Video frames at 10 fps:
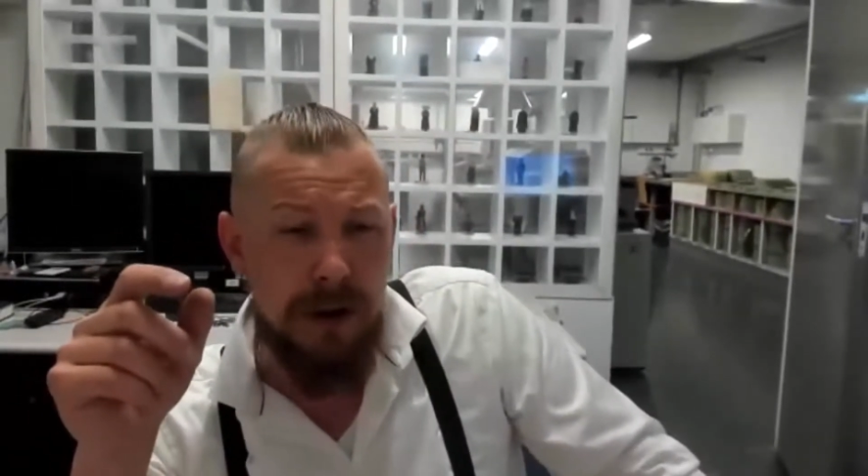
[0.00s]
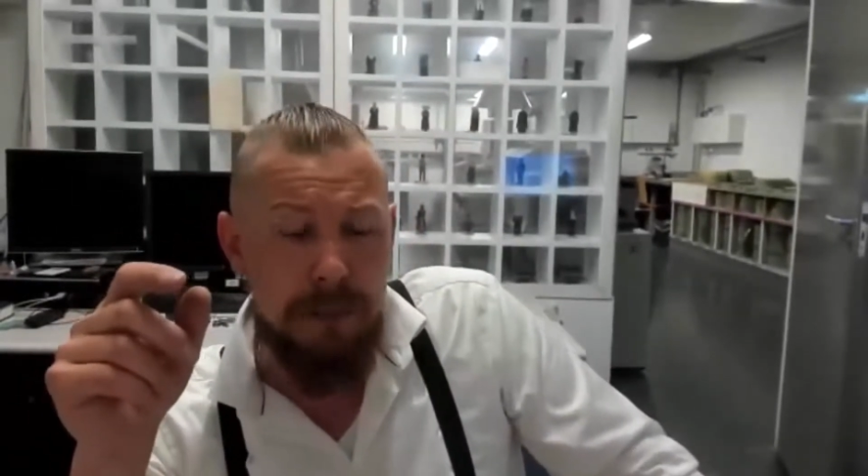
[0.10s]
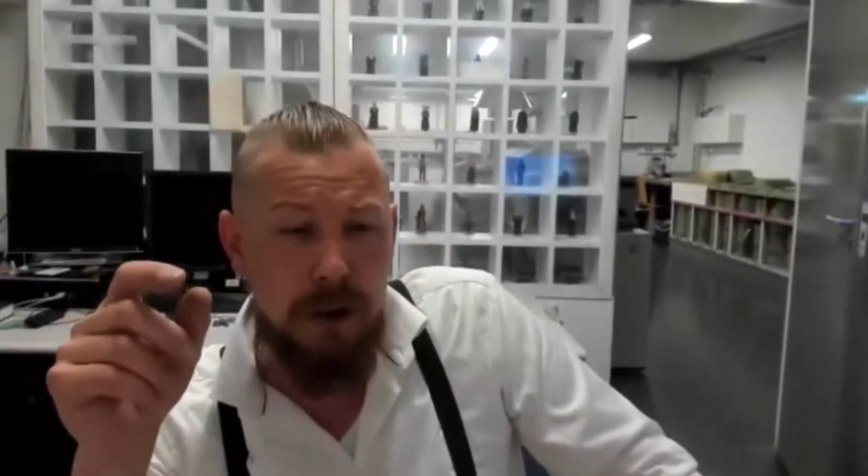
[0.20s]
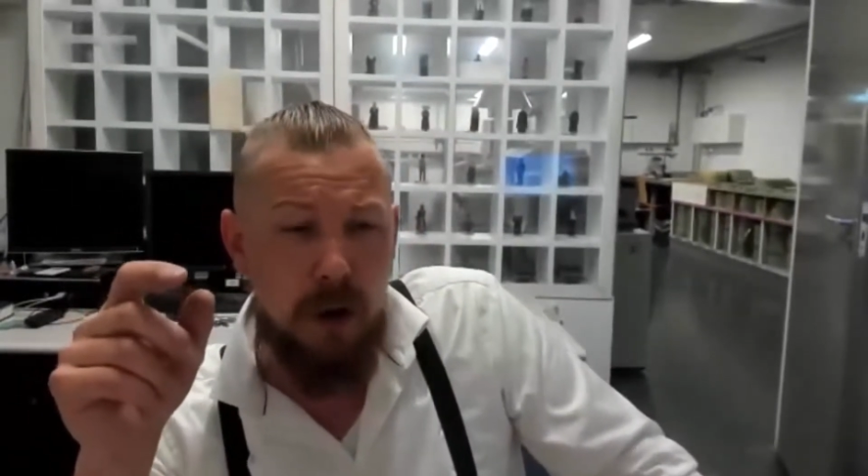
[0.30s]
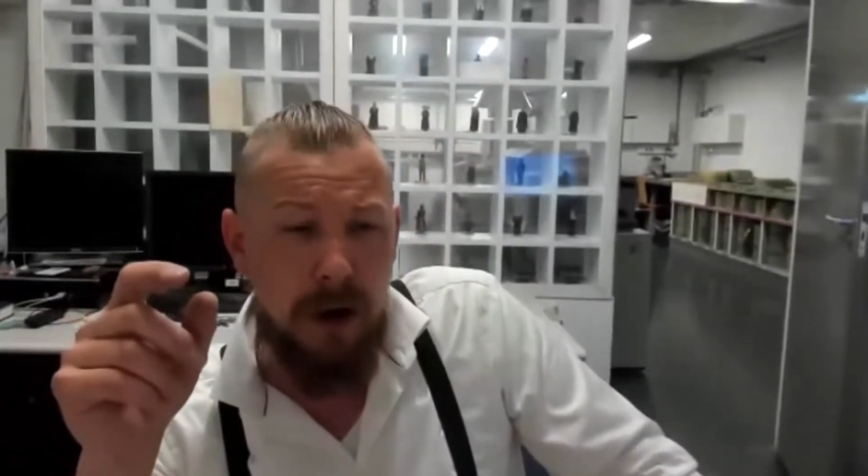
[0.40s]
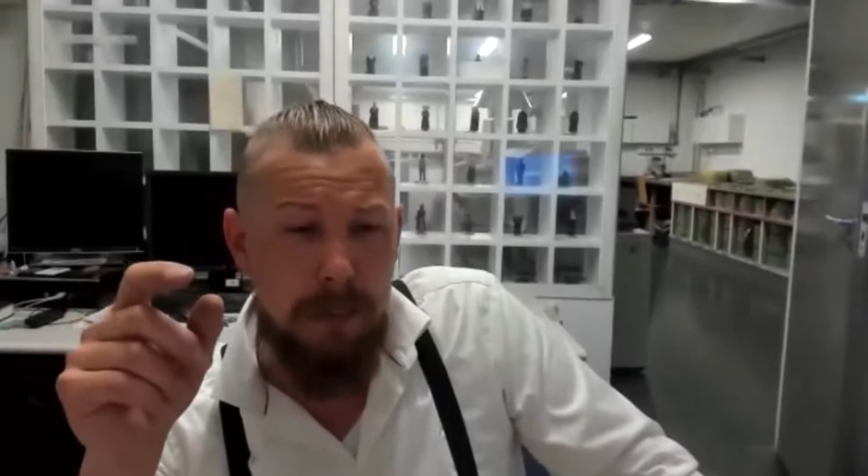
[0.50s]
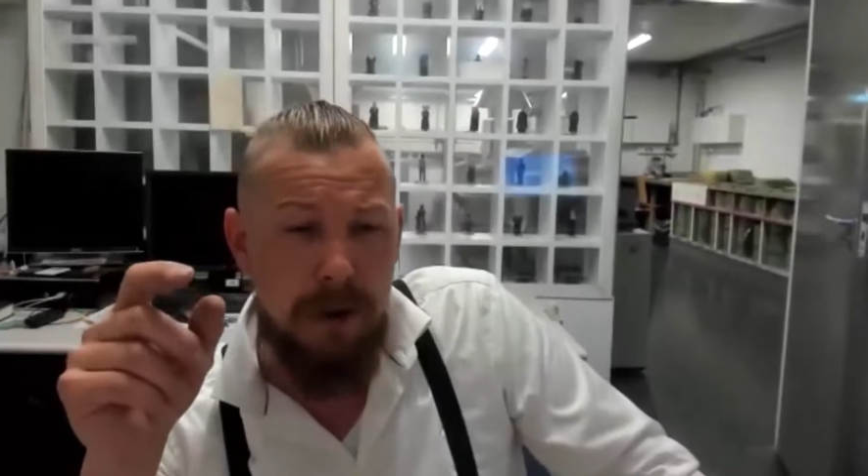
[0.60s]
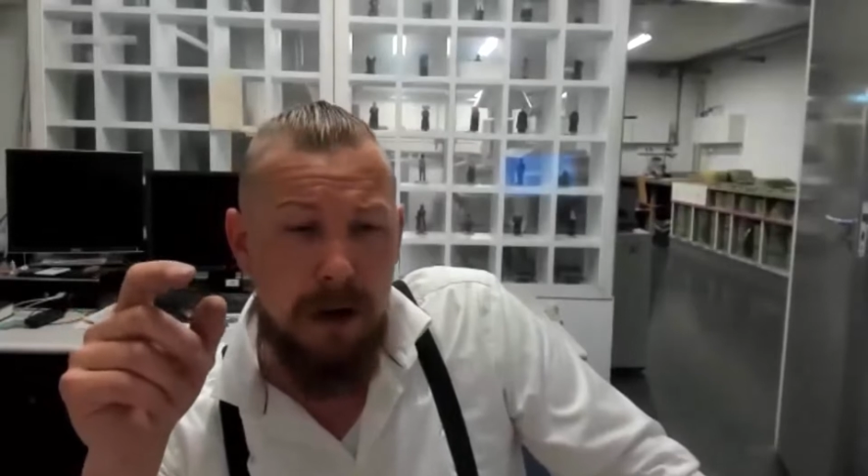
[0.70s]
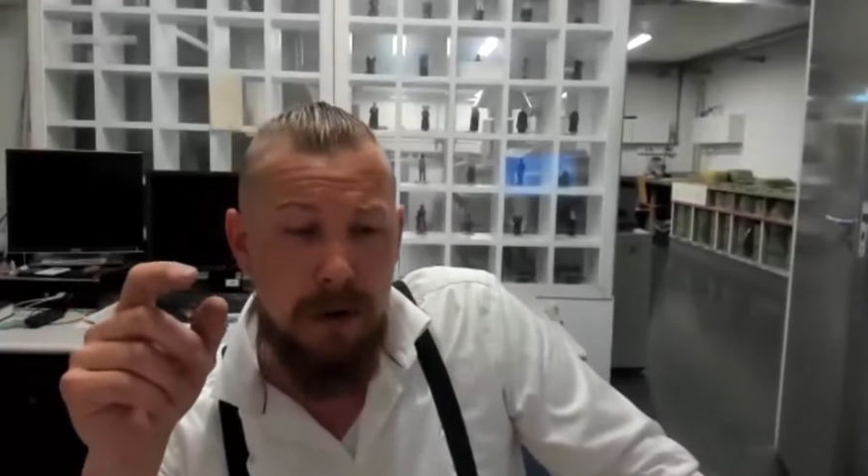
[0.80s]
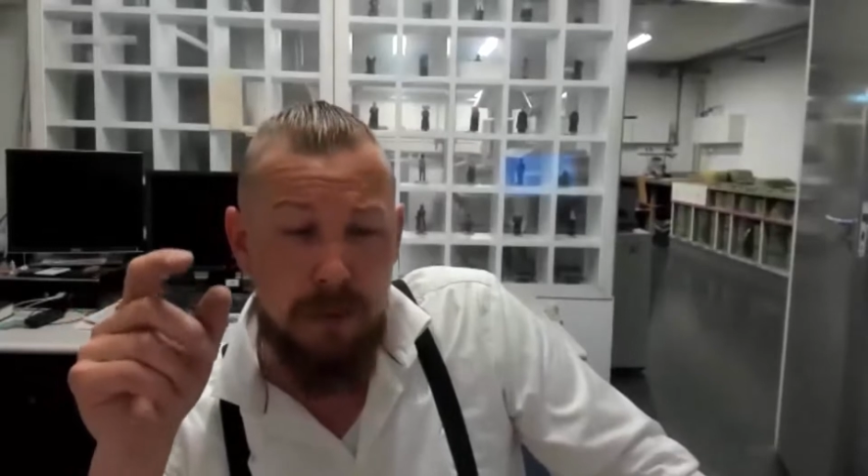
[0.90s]
the program
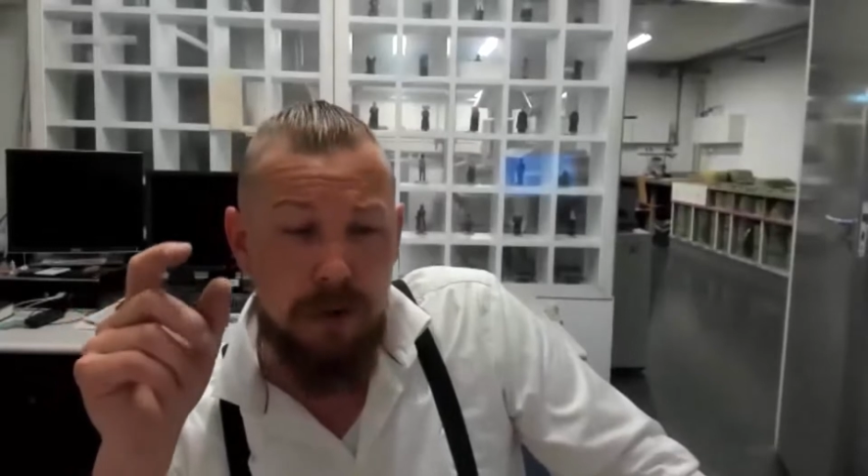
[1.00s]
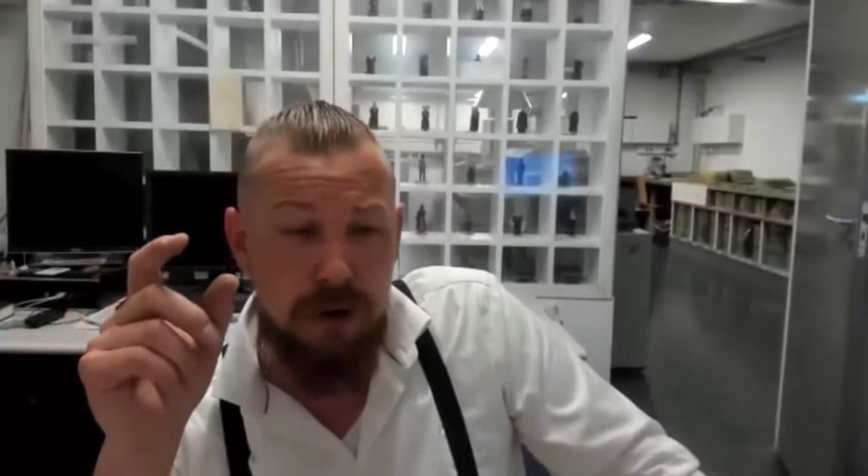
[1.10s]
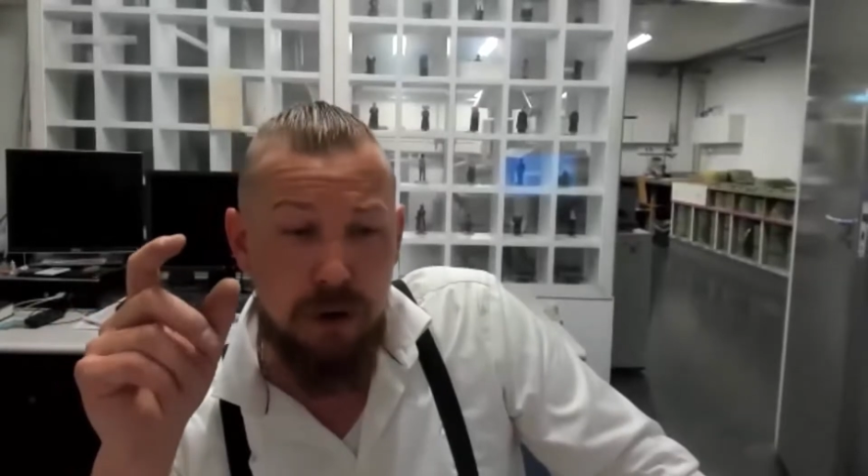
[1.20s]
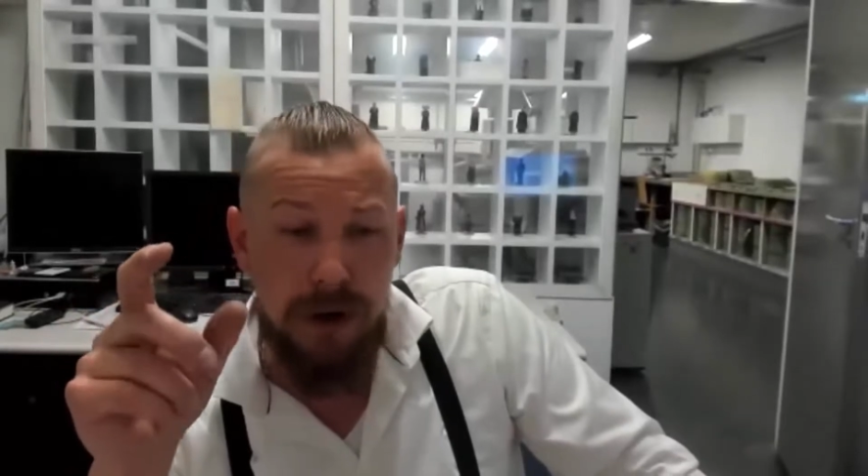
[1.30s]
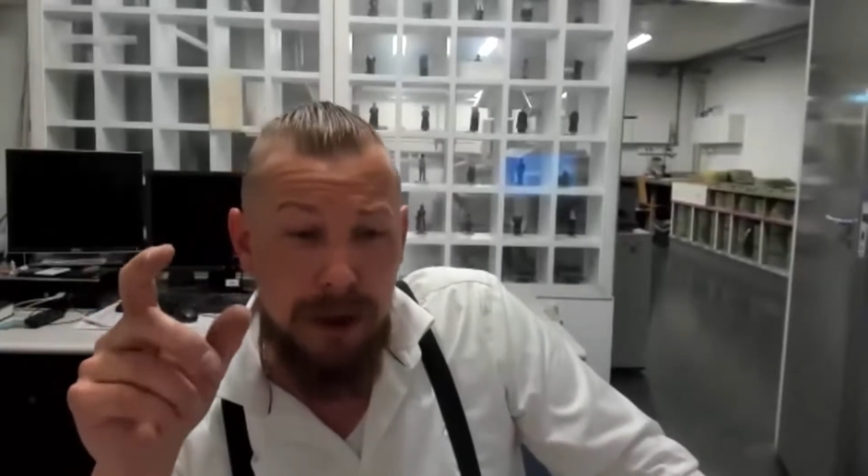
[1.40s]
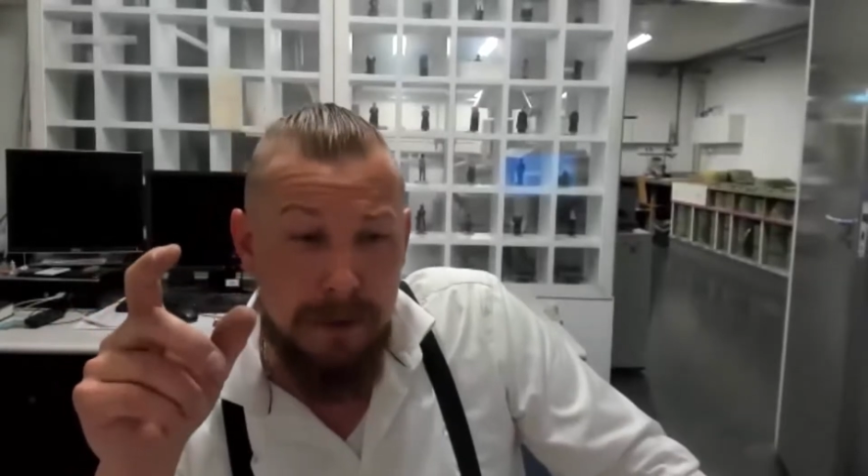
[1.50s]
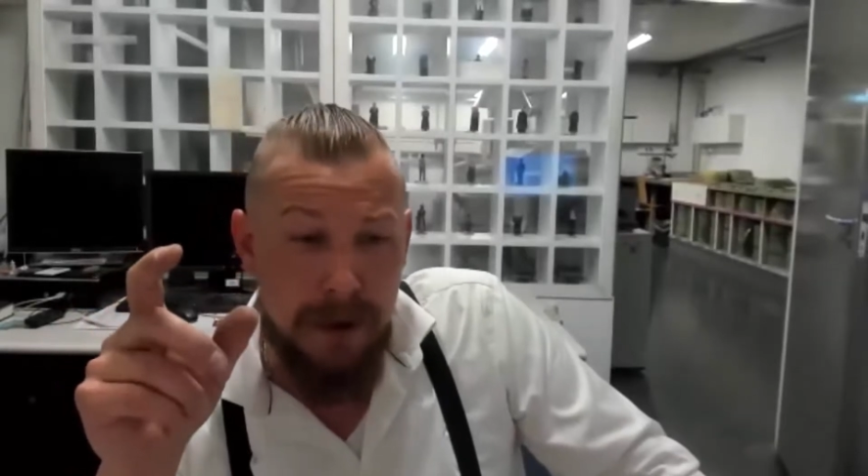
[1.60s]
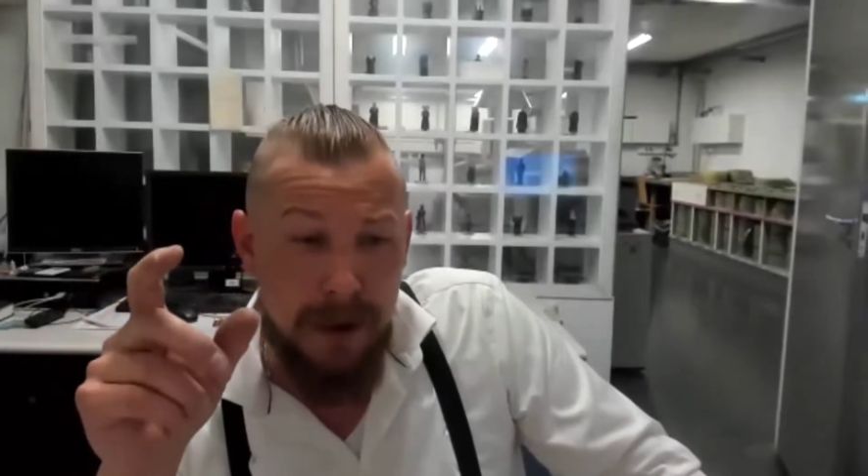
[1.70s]
for jewelry,